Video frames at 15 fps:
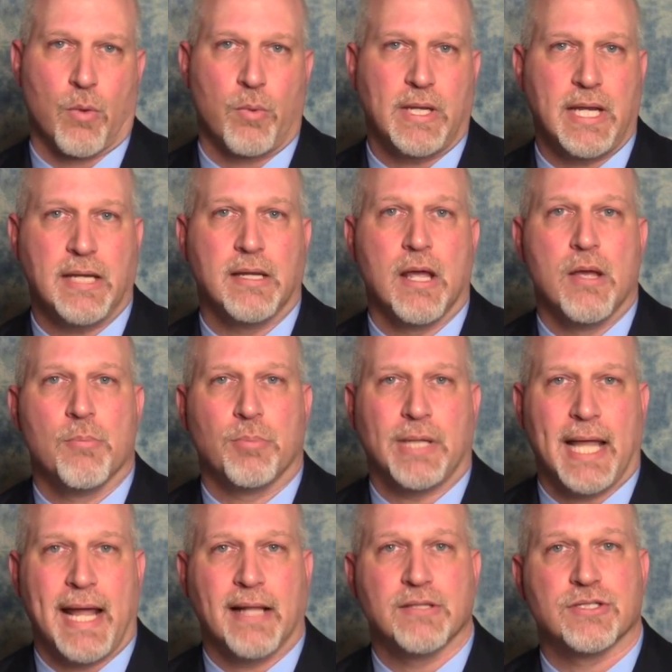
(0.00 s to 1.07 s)
We need
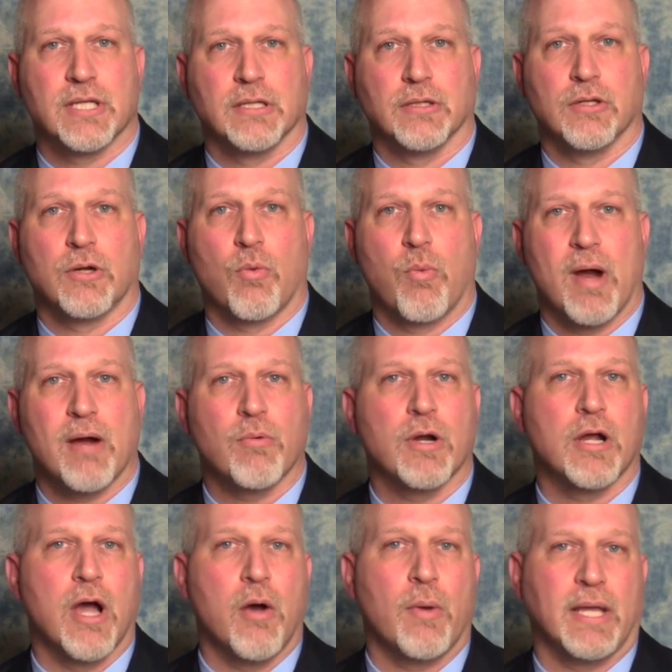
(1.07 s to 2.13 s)
plans that look where
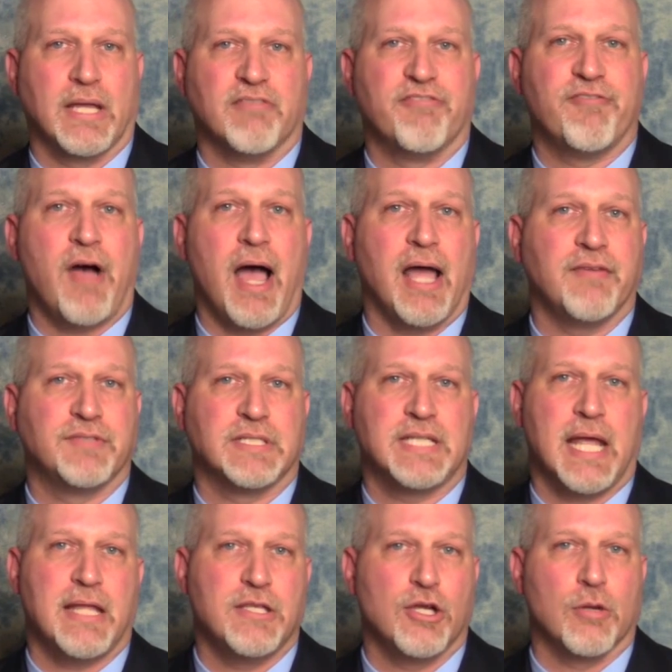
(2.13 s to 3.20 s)
we're going in 5 to
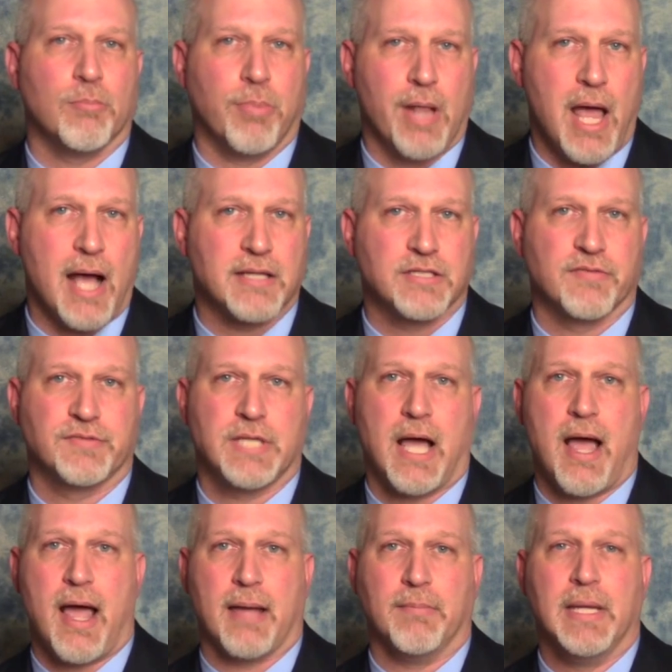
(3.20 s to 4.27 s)
10-year blocks of
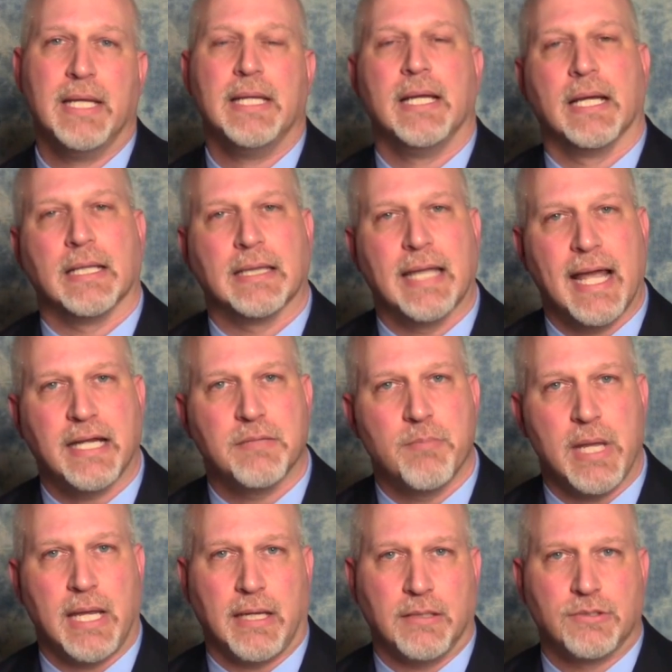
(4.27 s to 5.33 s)
time. Elect
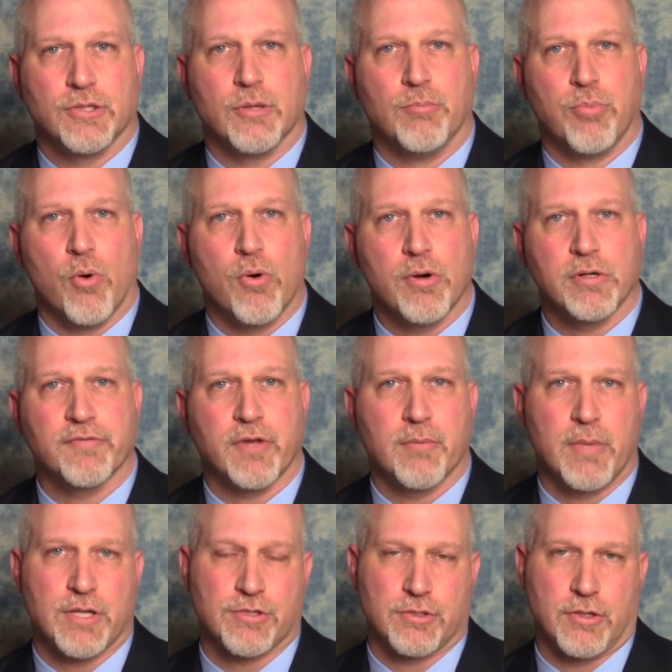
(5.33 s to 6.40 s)
me to the Board of
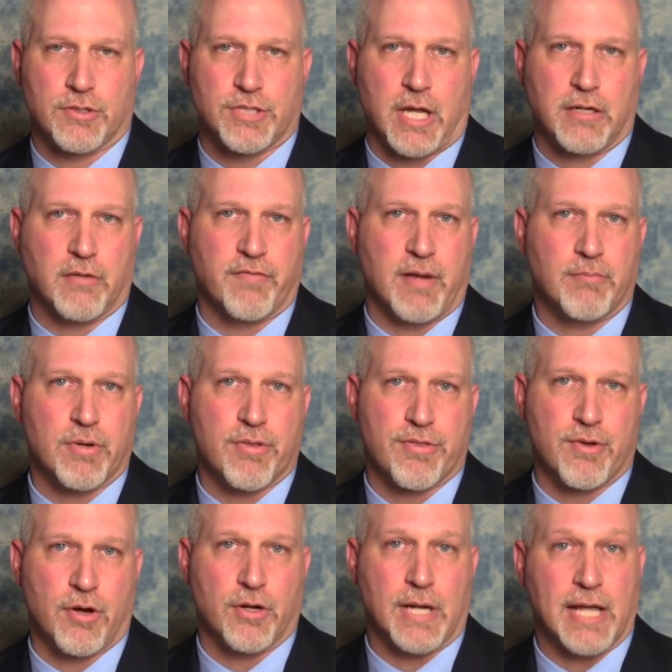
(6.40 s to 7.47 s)
Commissioners on November
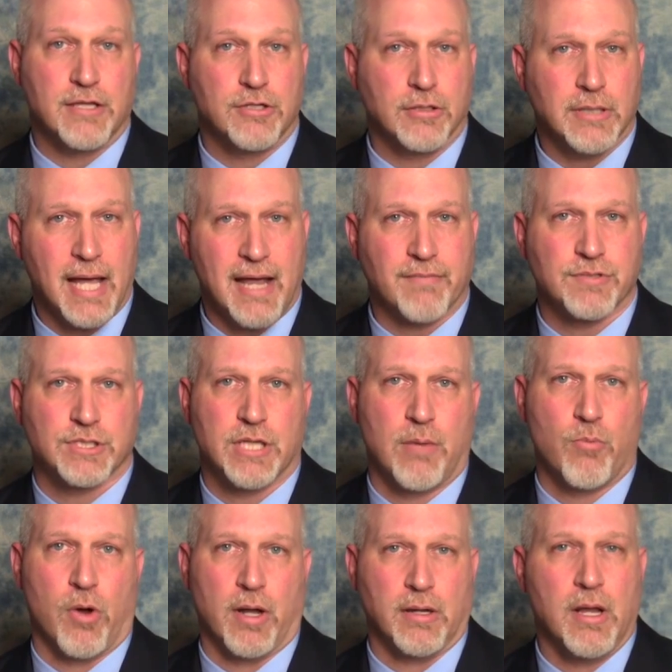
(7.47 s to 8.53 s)
3rd, and you'll have
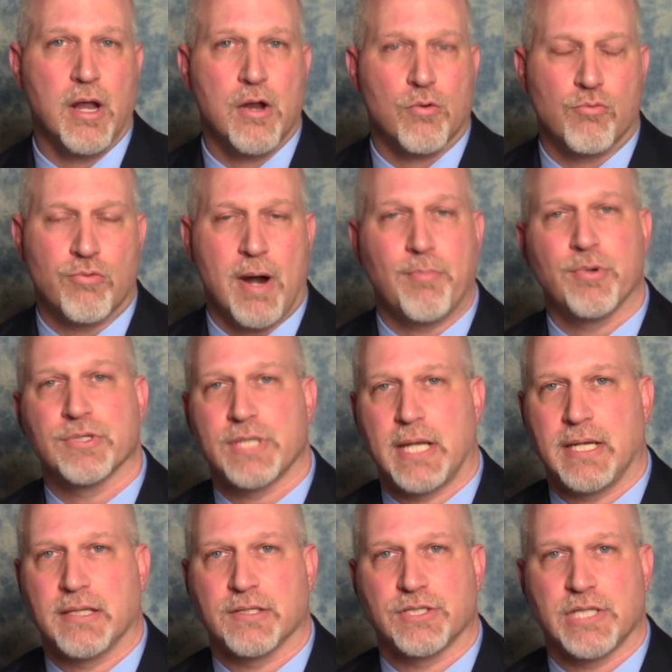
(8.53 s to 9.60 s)
someone
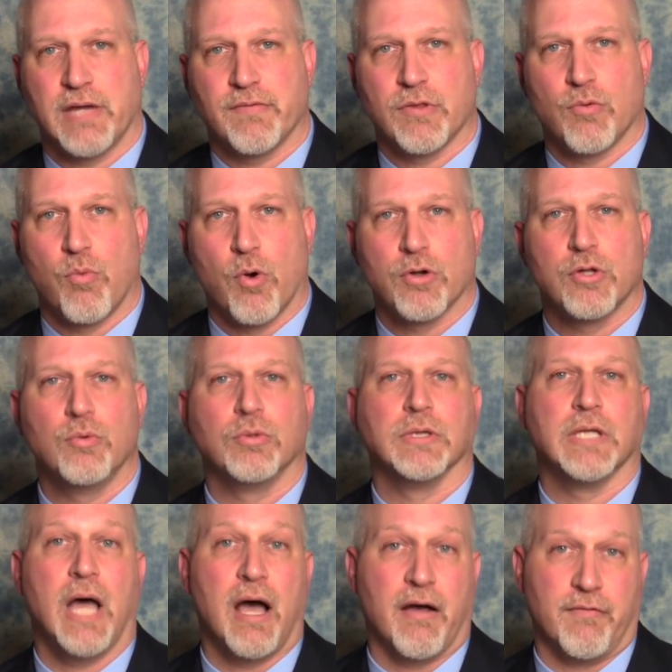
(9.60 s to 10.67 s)
representing the 7th Ward who
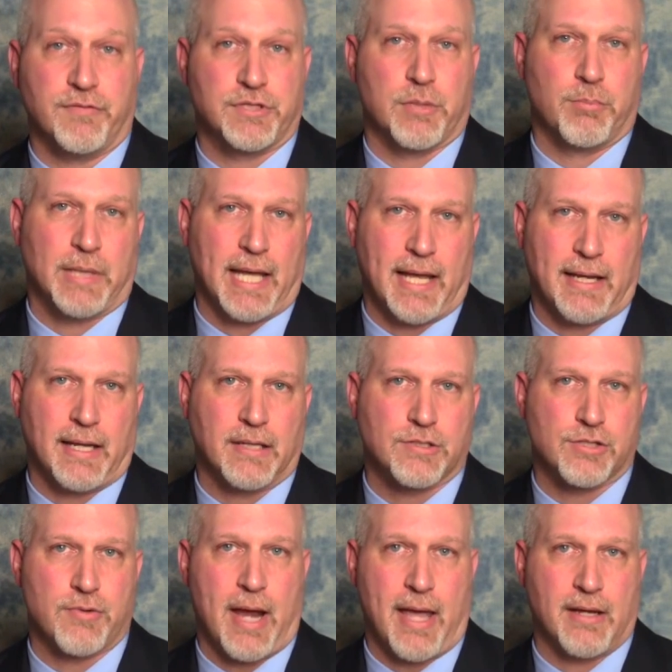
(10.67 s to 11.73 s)
loves planning
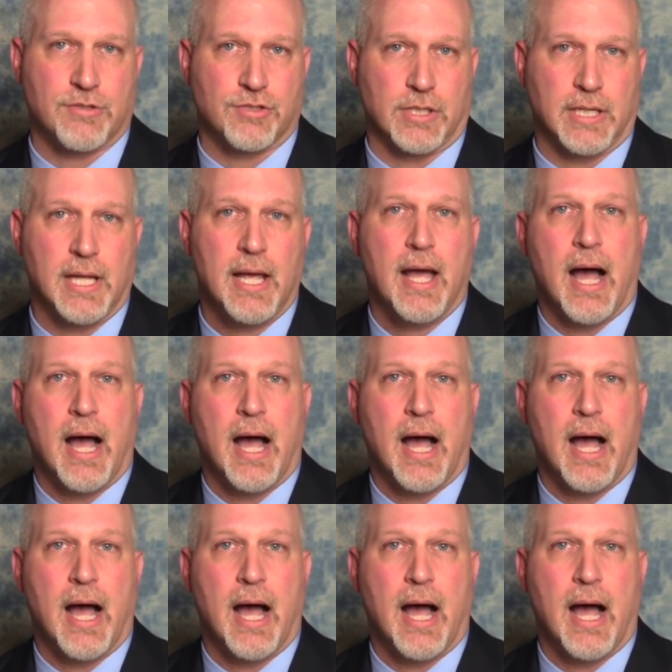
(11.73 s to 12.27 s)
and strategy.